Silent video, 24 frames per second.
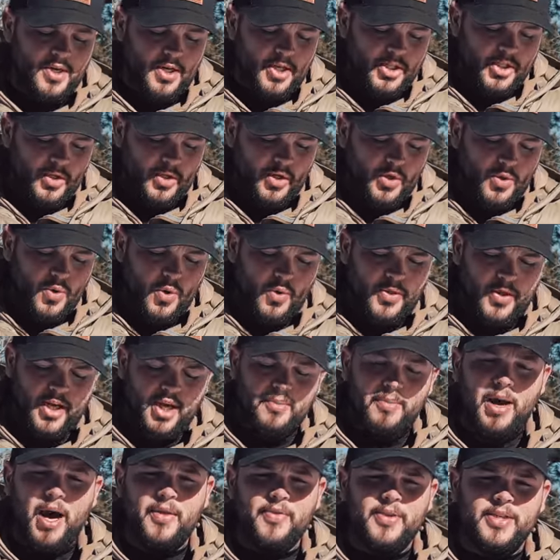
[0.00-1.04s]
So the cool thing
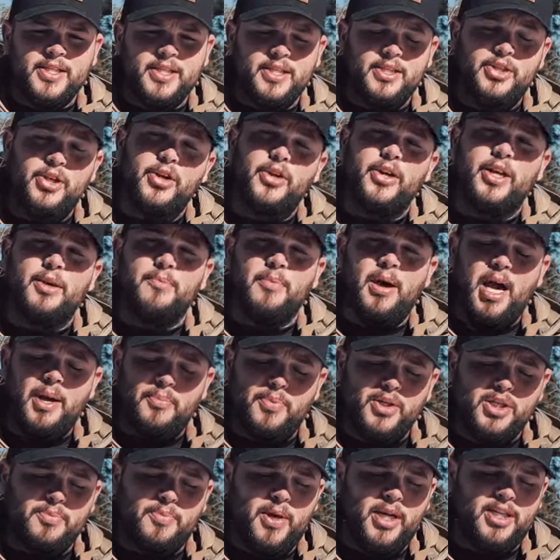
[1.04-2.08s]
about this is you're gonna get my
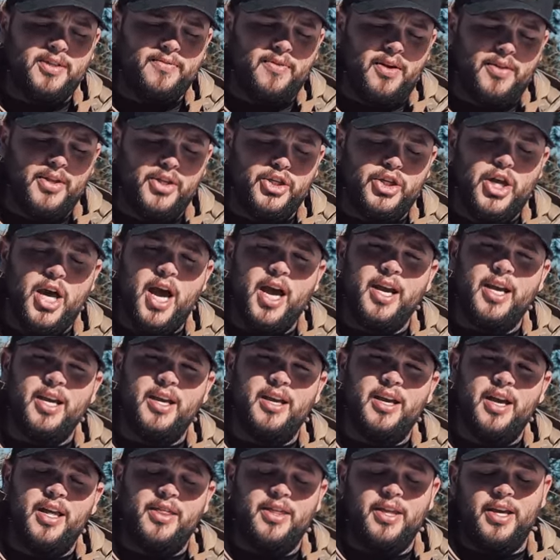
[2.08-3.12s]
perspective on the jacket,
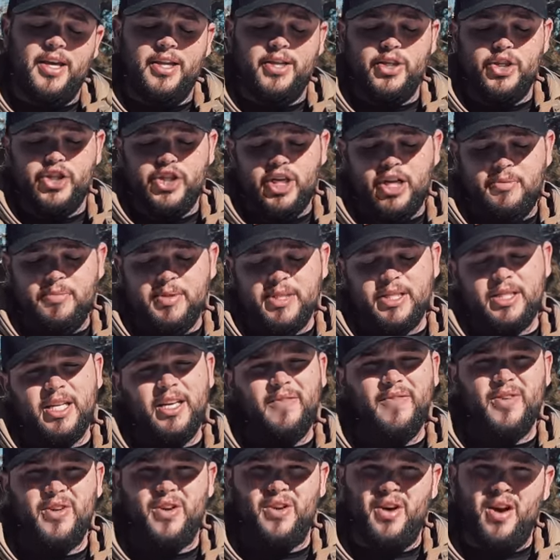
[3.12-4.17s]
and then Jim and
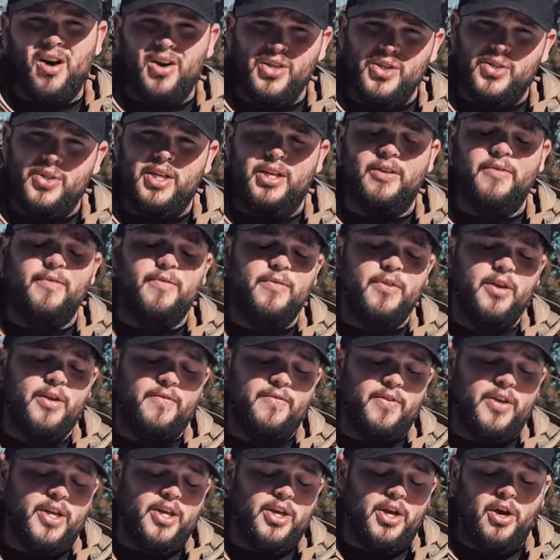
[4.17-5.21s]
Steven also did a, a
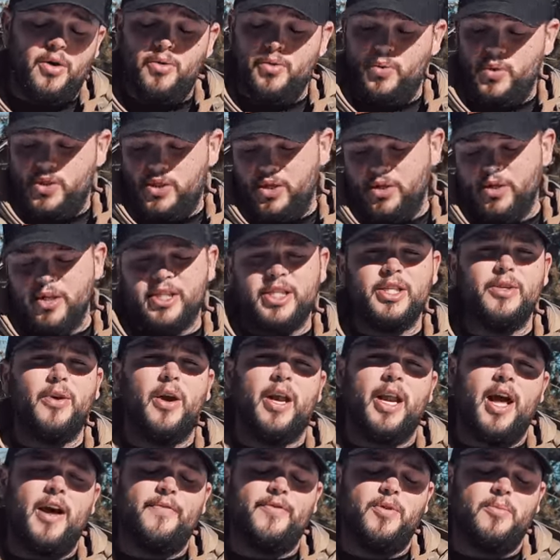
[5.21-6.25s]
video, which you're gonna see right
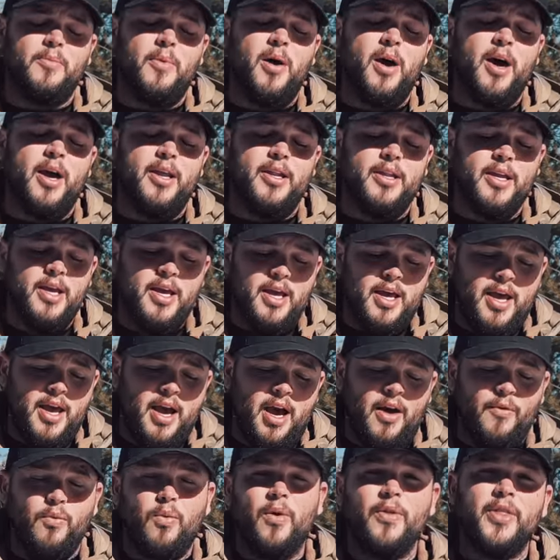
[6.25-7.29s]
after mine,
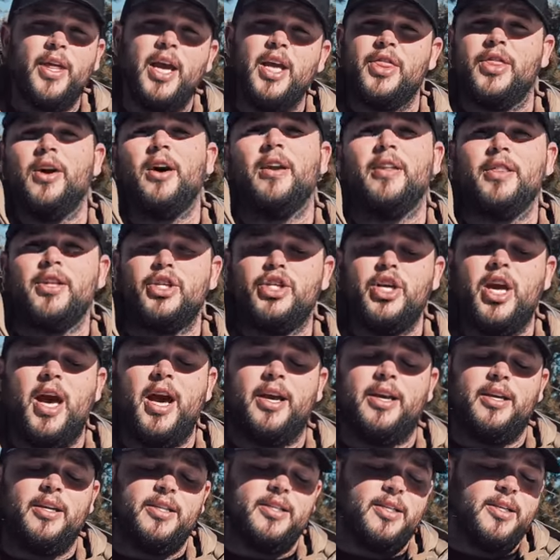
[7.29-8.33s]
of what they thought of the
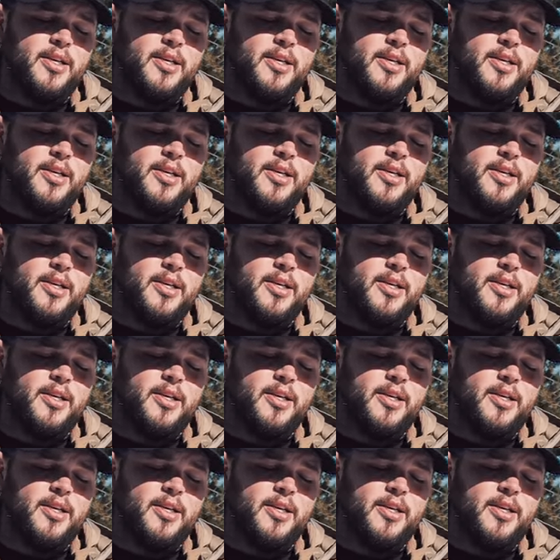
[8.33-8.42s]
jacket.